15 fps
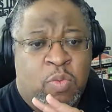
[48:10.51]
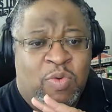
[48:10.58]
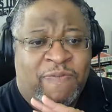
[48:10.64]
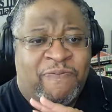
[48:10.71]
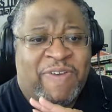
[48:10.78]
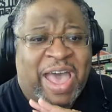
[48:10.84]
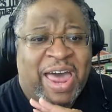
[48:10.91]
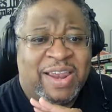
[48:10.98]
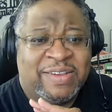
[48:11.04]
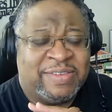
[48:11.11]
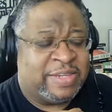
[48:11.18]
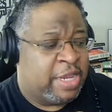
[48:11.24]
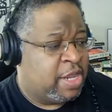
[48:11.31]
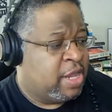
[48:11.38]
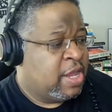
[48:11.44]
with
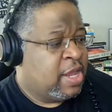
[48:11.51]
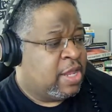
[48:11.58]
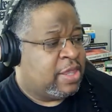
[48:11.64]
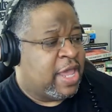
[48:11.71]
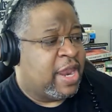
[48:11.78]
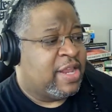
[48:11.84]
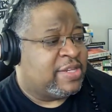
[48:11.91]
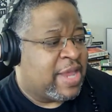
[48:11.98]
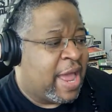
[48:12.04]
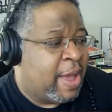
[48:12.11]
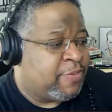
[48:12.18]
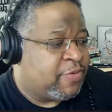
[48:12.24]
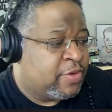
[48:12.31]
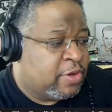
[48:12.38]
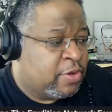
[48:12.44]
fallacy that is
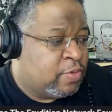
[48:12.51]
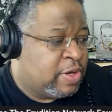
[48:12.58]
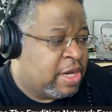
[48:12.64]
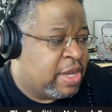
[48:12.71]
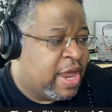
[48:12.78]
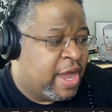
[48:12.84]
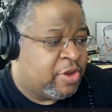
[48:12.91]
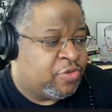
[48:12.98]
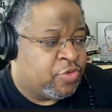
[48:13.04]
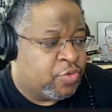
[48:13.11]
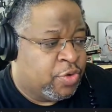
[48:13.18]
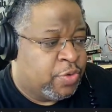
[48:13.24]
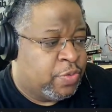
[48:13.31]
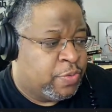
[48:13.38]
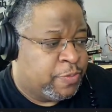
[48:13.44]
absolutely not
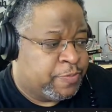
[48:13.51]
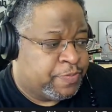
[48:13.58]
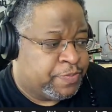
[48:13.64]
true.